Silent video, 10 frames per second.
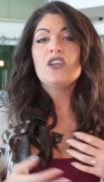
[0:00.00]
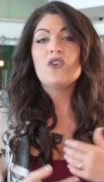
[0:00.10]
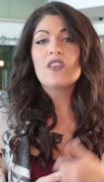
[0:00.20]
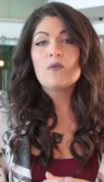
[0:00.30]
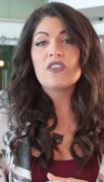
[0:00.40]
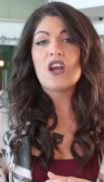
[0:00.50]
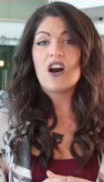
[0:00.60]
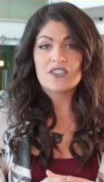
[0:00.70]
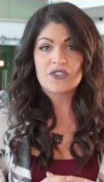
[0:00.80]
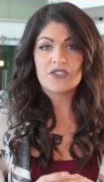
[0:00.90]
you know that when the
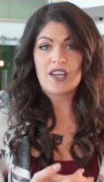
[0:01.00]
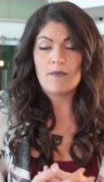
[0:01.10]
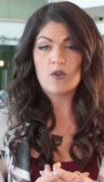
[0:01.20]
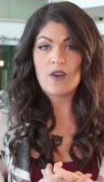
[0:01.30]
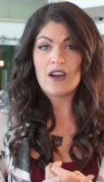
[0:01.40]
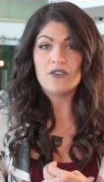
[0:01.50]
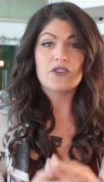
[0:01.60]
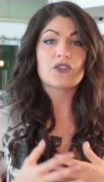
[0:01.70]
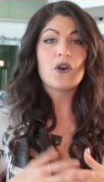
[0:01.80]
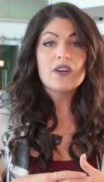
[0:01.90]
Oscars come around,
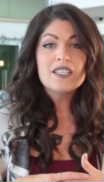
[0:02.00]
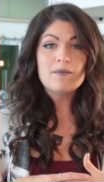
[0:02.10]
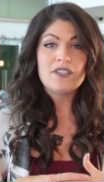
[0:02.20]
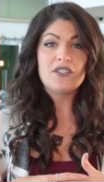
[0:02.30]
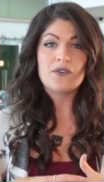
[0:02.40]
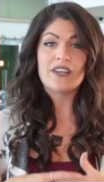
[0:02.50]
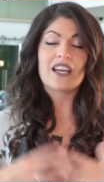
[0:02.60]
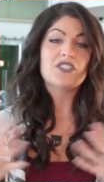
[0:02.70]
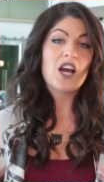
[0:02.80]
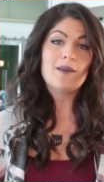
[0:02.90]
you're going to be
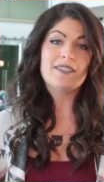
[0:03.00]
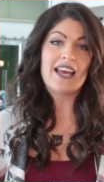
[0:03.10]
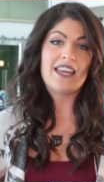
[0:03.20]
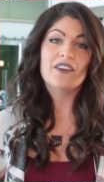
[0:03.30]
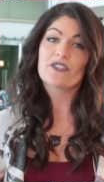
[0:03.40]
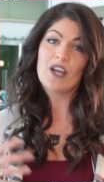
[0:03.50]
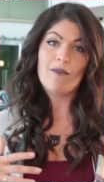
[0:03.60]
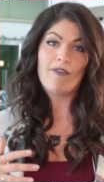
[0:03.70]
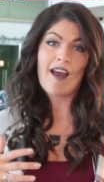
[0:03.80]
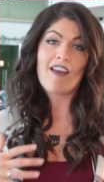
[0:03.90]
doing a top 10 or
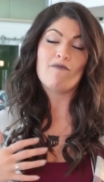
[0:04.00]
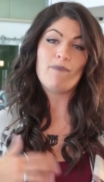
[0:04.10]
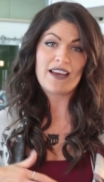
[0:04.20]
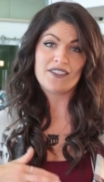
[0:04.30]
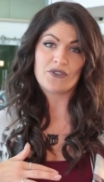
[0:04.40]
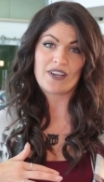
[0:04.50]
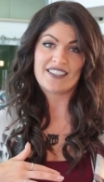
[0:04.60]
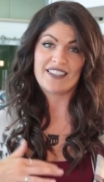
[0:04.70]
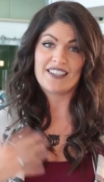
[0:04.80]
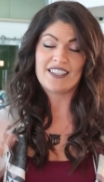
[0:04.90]
top 5 best
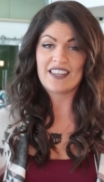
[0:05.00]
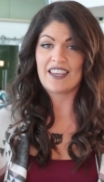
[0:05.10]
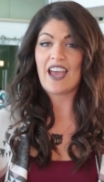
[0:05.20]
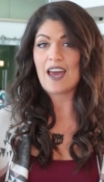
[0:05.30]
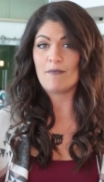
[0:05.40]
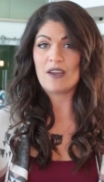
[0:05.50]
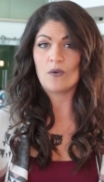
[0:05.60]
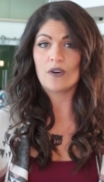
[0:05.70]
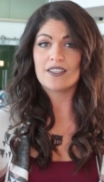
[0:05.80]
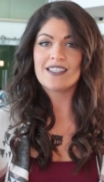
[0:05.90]
dressed list at the Academy
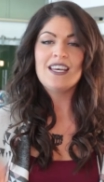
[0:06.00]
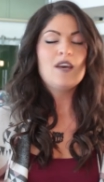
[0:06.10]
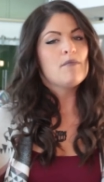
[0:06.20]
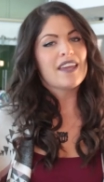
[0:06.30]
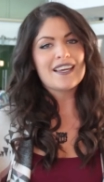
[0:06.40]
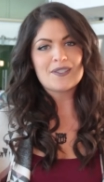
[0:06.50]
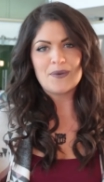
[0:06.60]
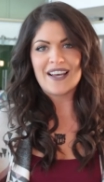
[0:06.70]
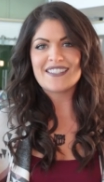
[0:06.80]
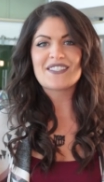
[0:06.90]
Awards. But guess
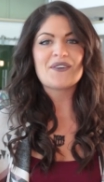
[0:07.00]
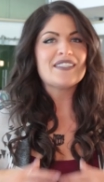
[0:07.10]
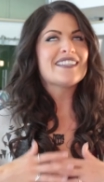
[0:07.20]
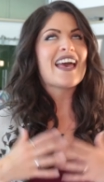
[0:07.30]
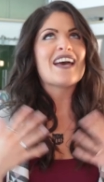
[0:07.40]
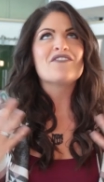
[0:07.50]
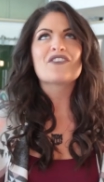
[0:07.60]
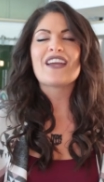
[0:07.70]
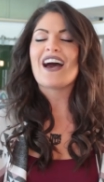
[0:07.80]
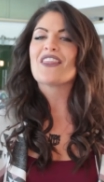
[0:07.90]
what? So is
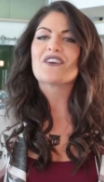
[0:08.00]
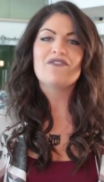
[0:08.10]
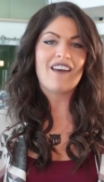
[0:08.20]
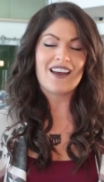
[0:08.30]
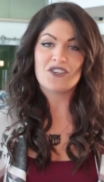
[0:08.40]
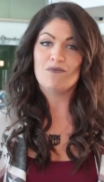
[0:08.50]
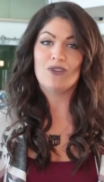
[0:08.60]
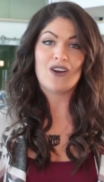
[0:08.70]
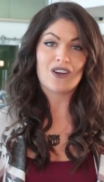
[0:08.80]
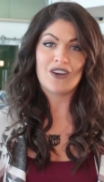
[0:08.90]
every other fashion
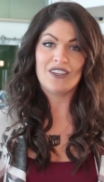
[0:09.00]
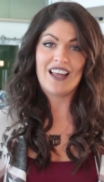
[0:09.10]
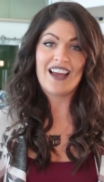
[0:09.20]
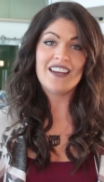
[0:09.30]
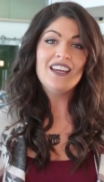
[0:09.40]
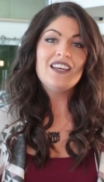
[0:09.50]
blog online.